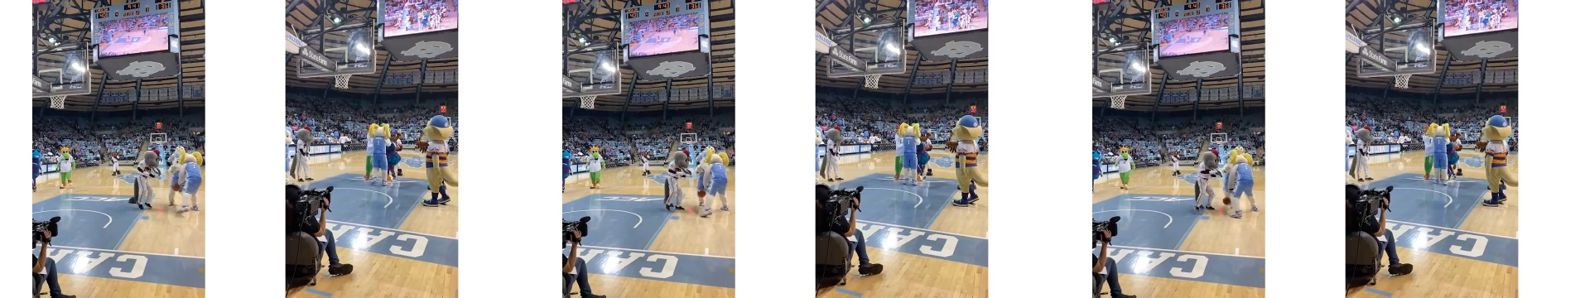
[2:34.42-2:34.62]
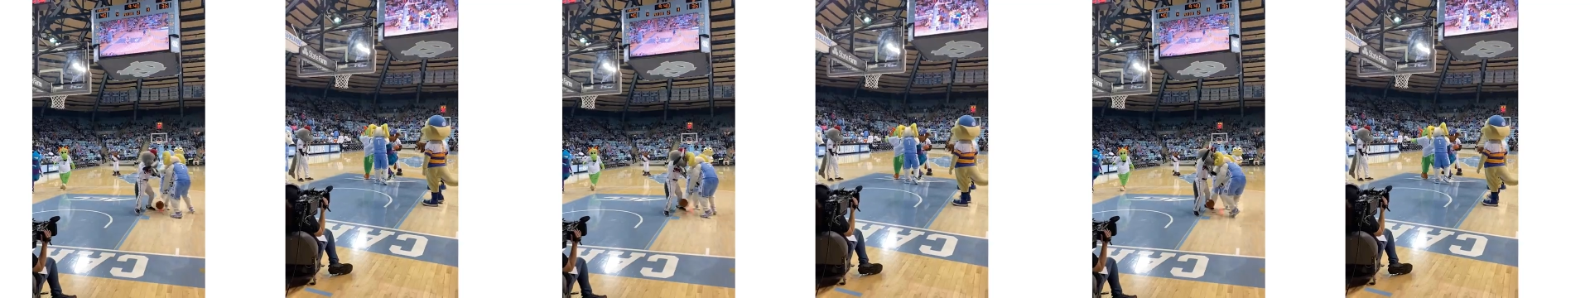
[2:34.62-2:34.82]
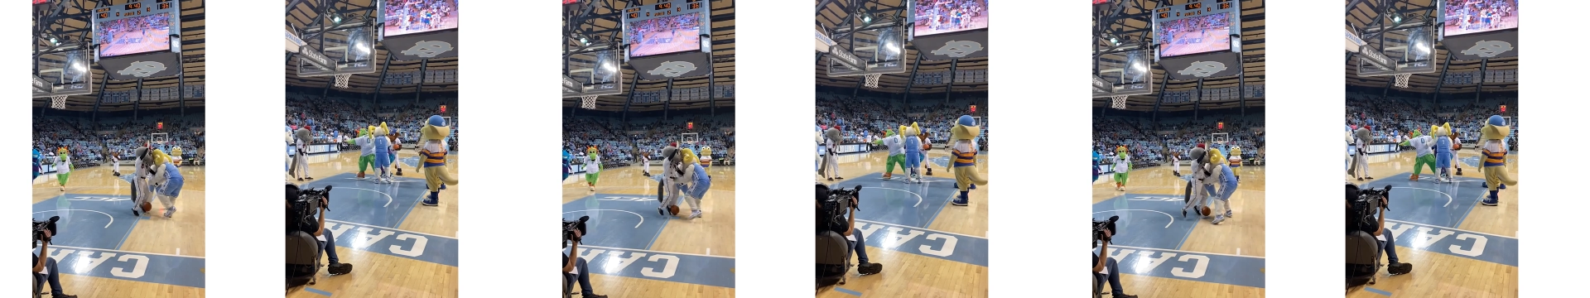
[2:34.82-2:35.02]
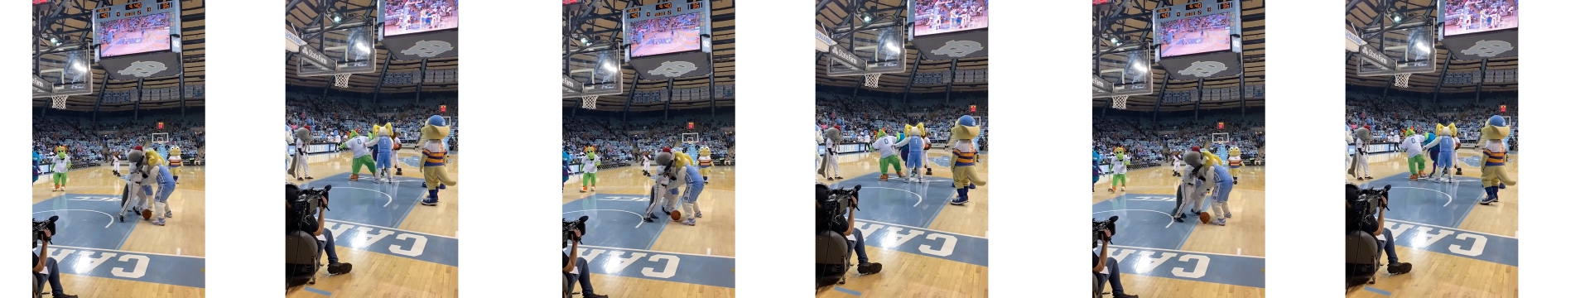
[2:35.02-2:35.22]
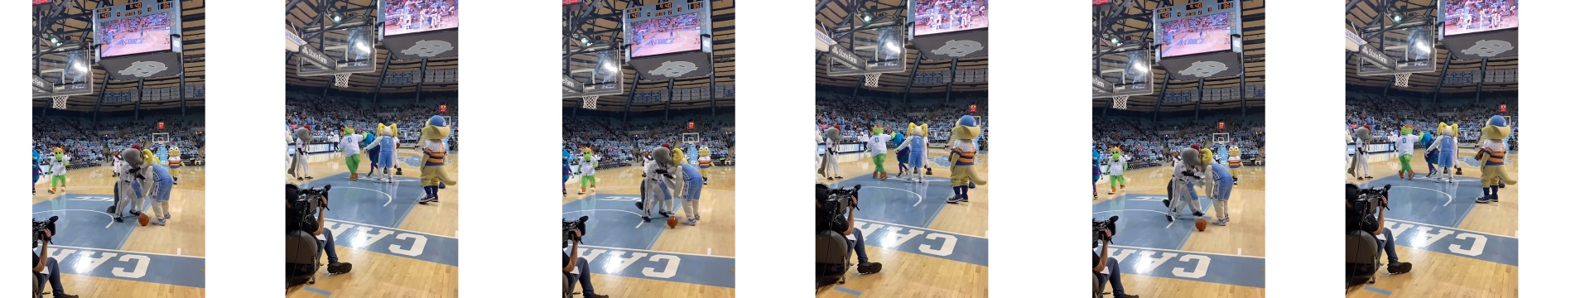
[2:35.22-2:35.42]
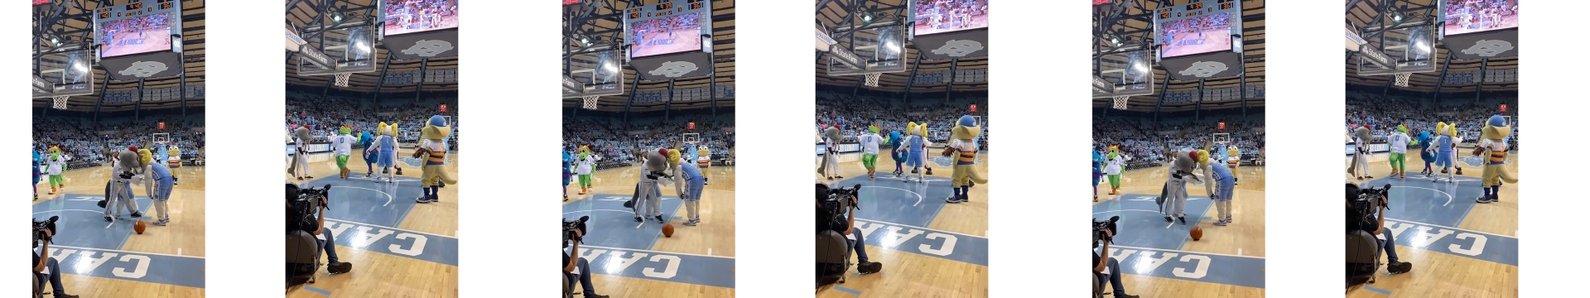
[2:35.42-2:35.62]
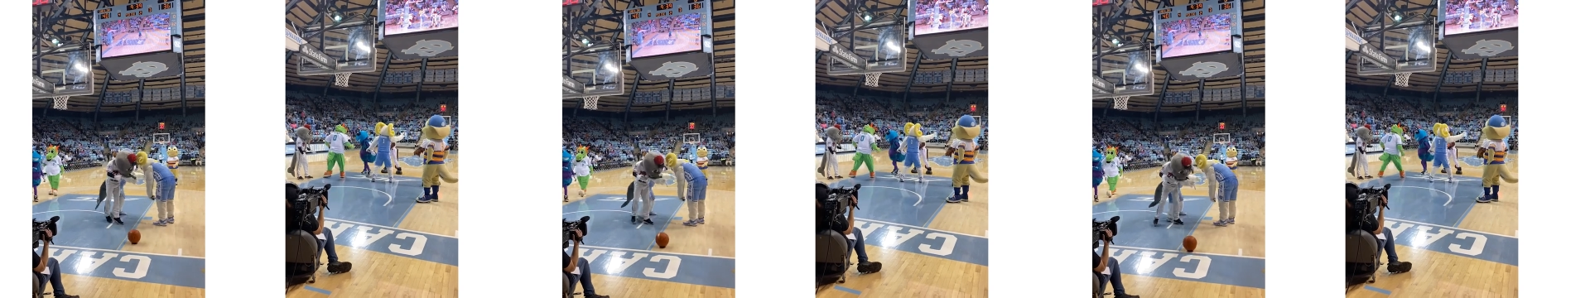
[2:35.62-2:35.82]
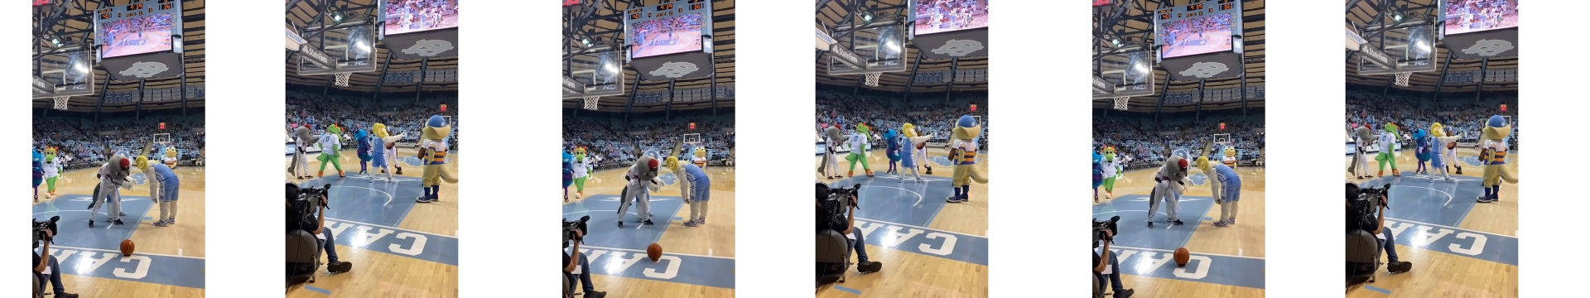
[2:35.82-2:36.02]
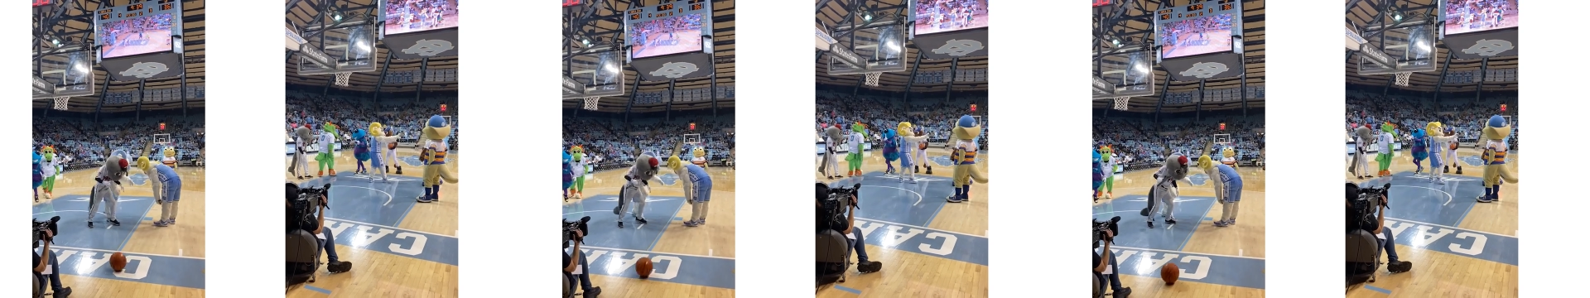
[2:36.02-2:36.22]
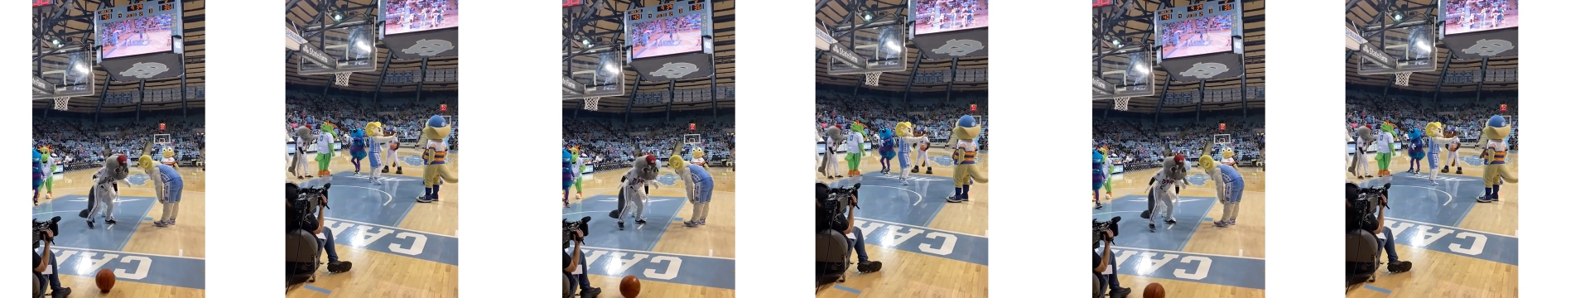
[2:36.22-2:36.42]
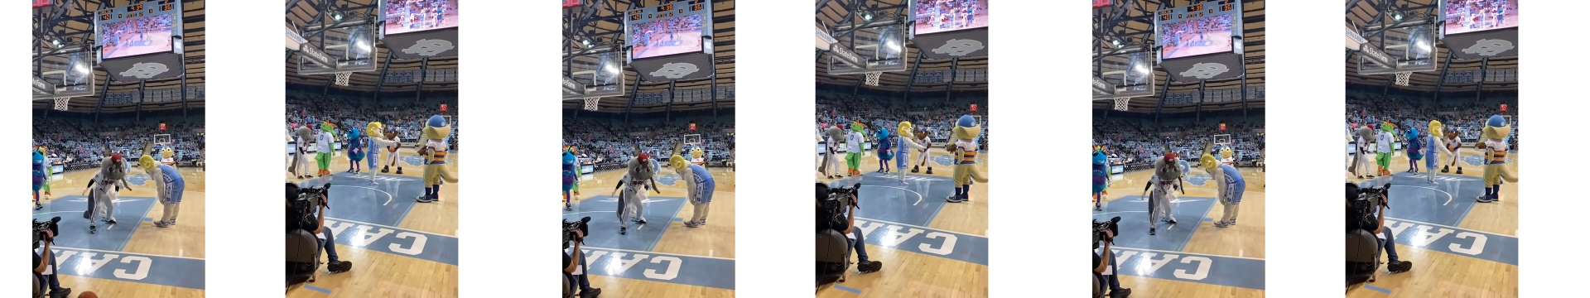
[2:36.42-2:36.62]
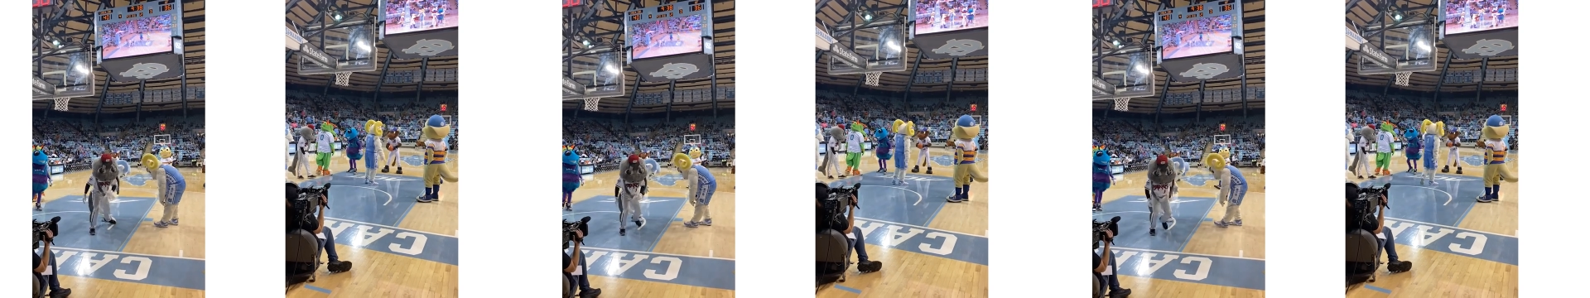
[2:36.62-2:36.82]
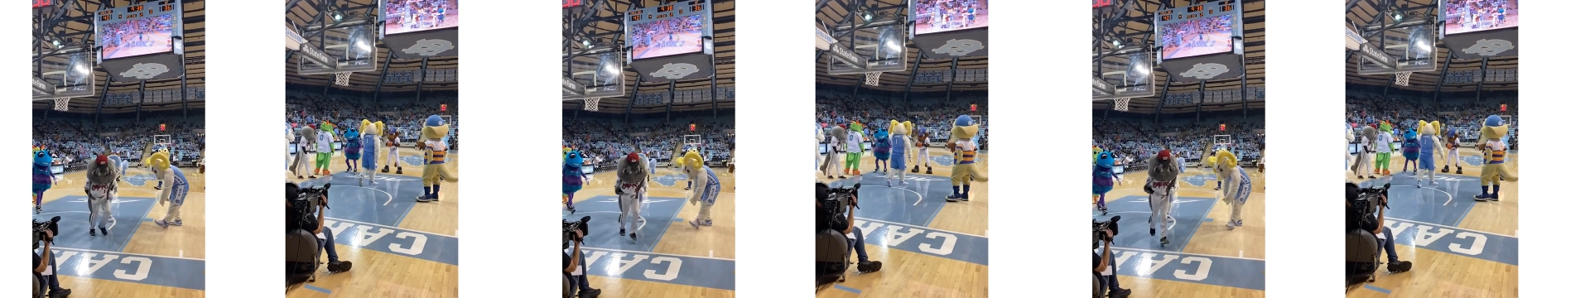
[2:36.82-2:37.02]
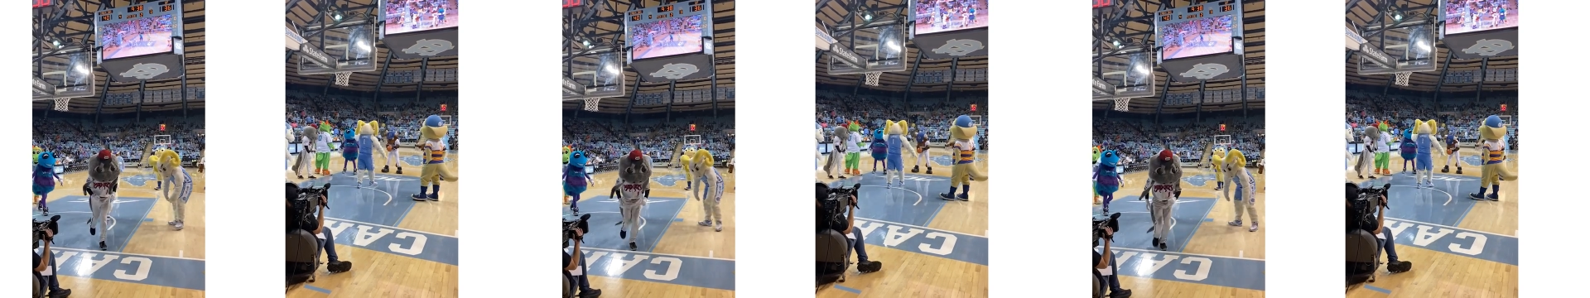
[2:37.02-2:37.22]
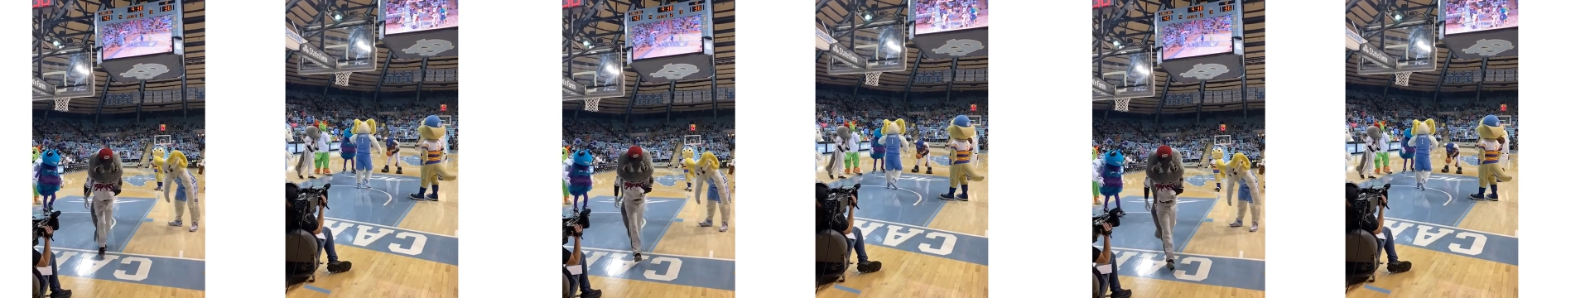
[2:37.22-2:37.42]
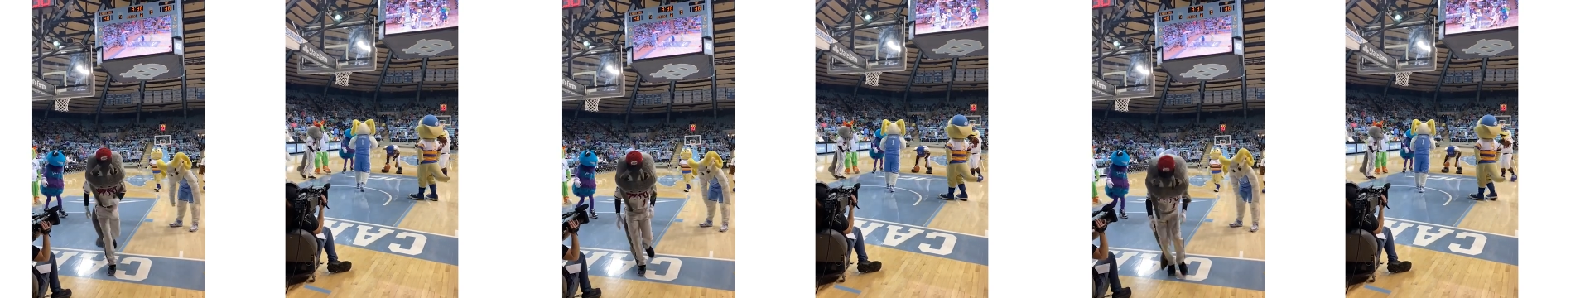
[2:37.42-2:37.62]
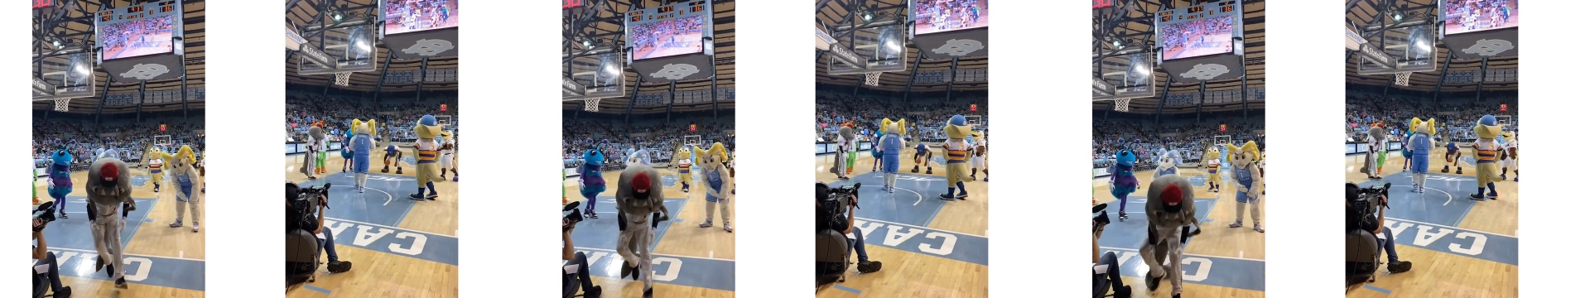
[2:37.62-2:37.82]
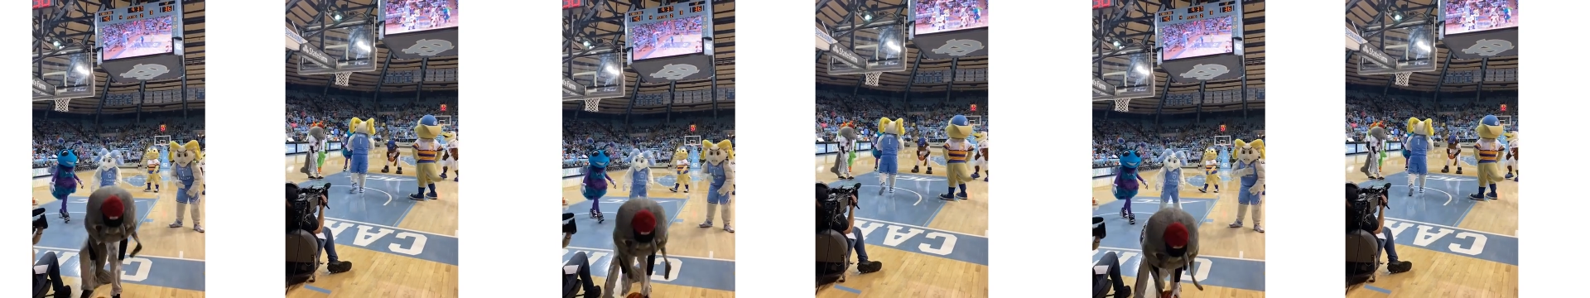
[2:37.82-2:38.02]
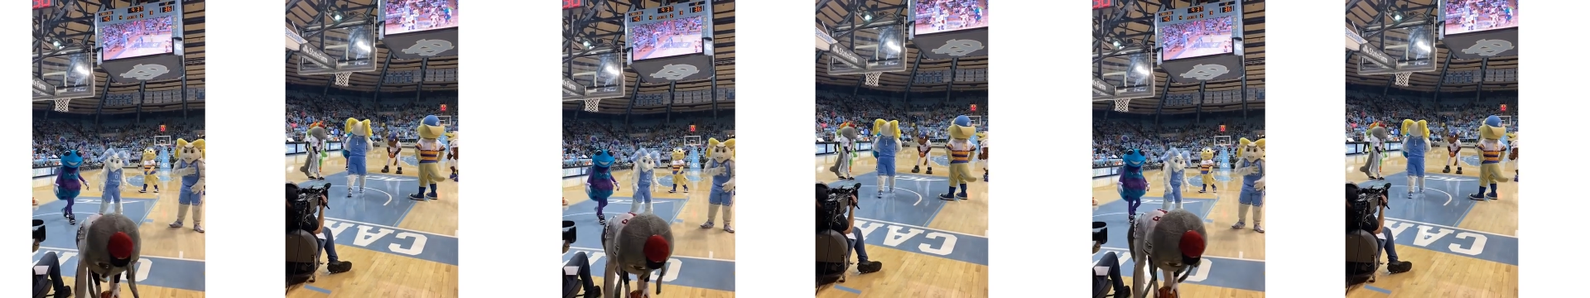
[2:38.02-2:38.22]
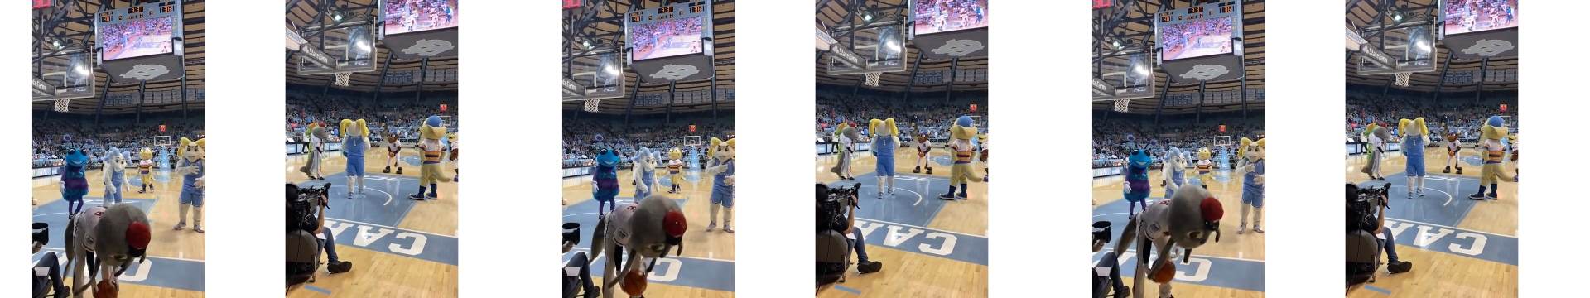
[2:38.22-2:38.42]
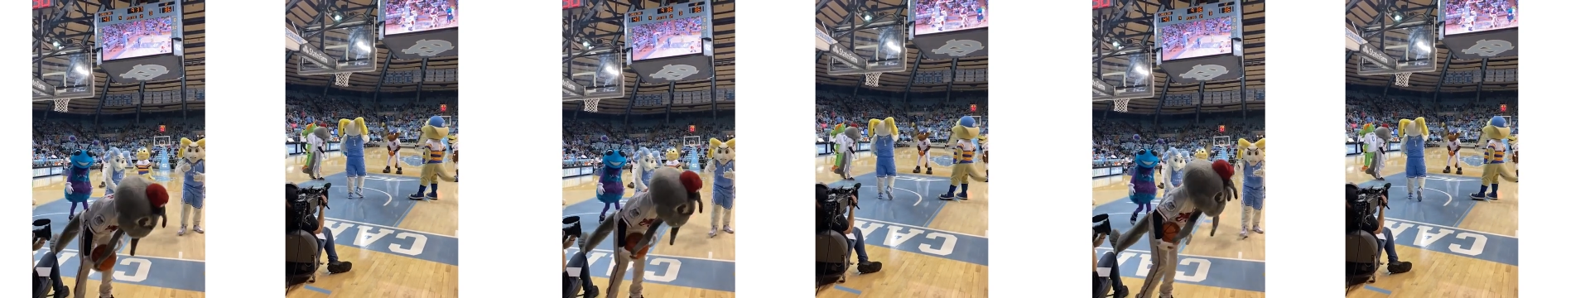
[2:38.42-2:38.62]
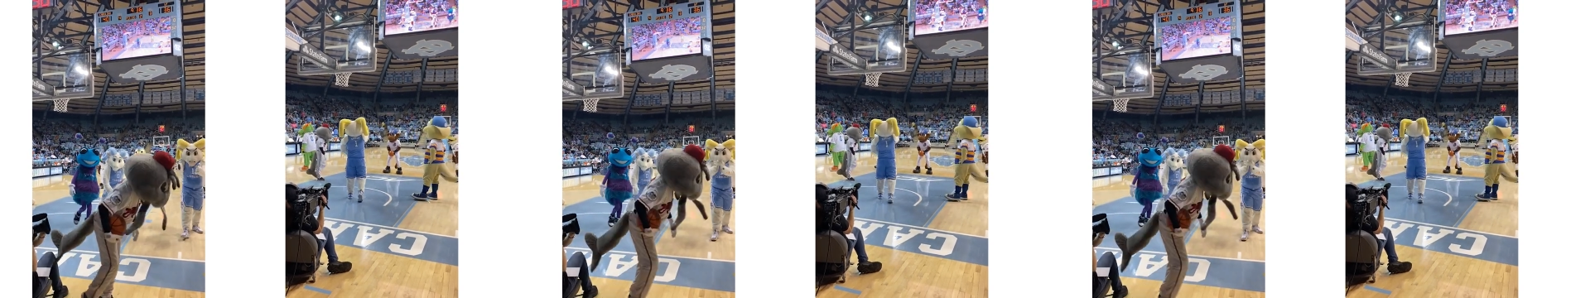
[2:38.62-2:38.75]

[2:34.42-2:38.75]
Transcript: No face is visible, so there are no lips to read.